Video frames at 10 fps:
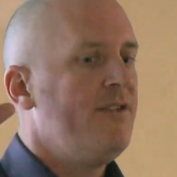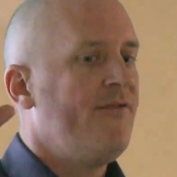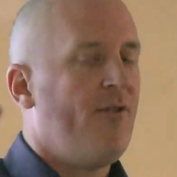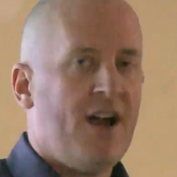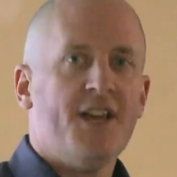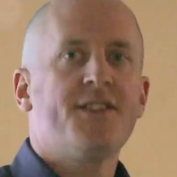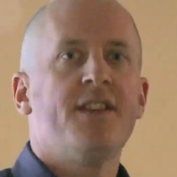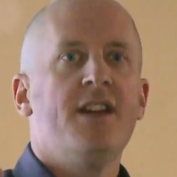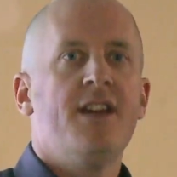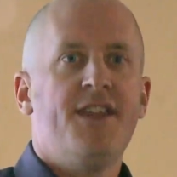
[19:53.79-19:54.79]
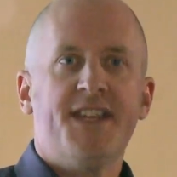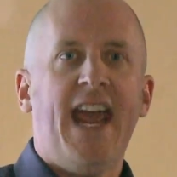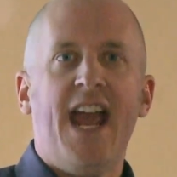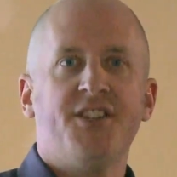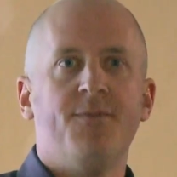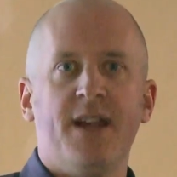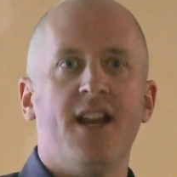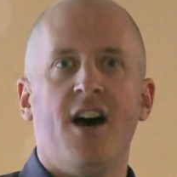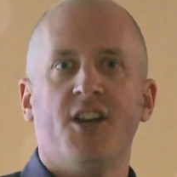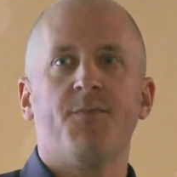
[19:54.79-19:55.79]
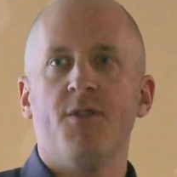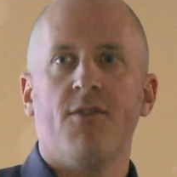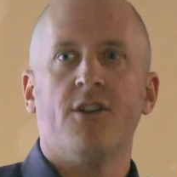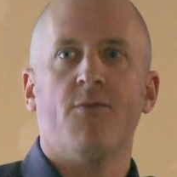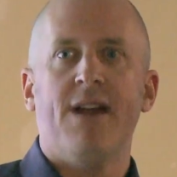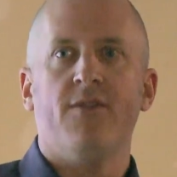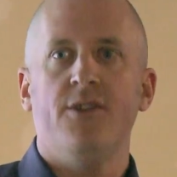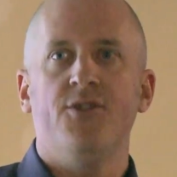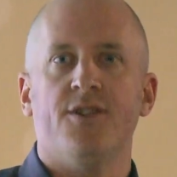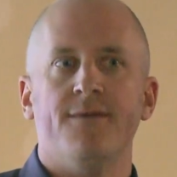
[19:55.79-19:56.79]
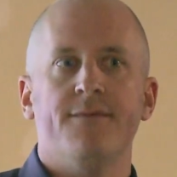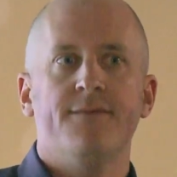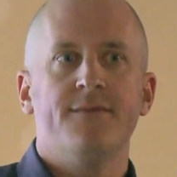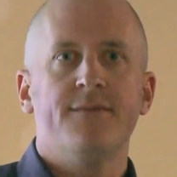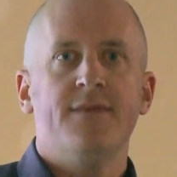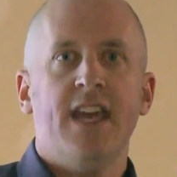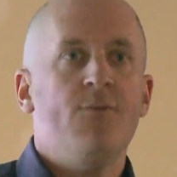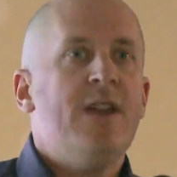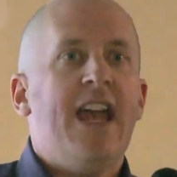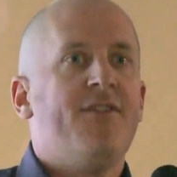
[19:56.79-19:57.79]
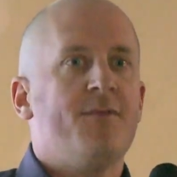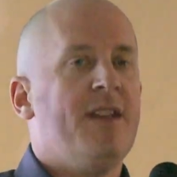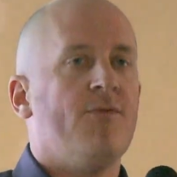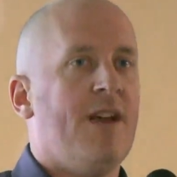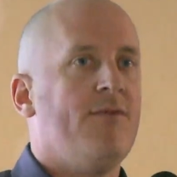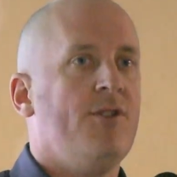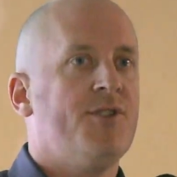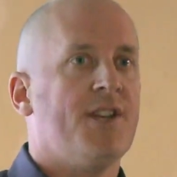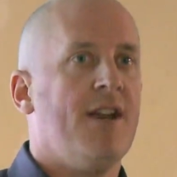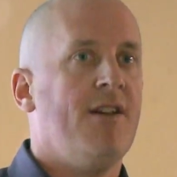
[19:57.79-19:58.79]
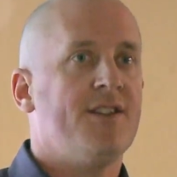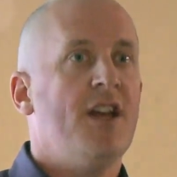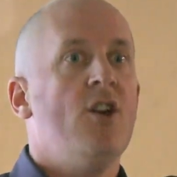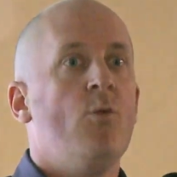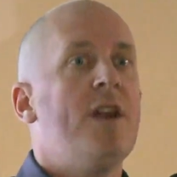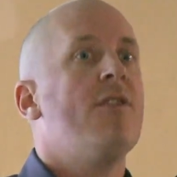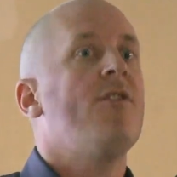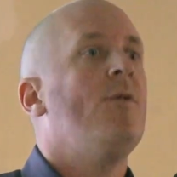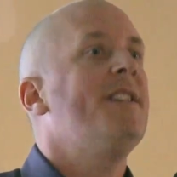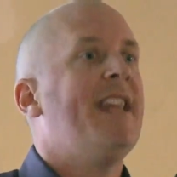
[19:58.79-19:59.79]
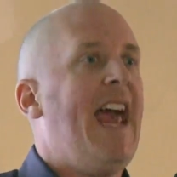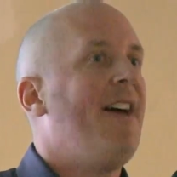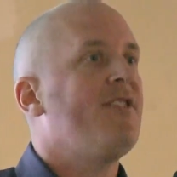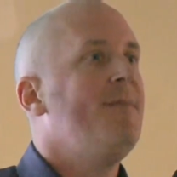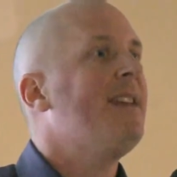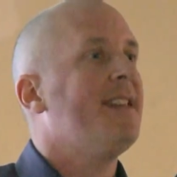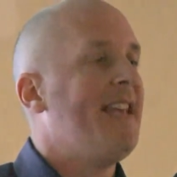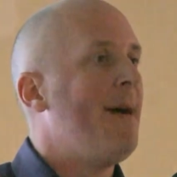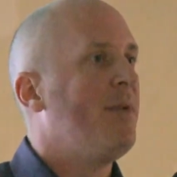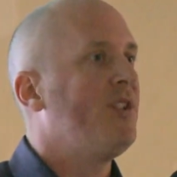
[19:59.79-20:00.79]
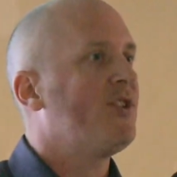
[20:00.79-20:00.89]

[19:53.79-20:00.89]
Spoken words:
for us, this has to be an entrepreneurial revolution. And we have to be the revolutionaries. We are the ones that have to make this happen in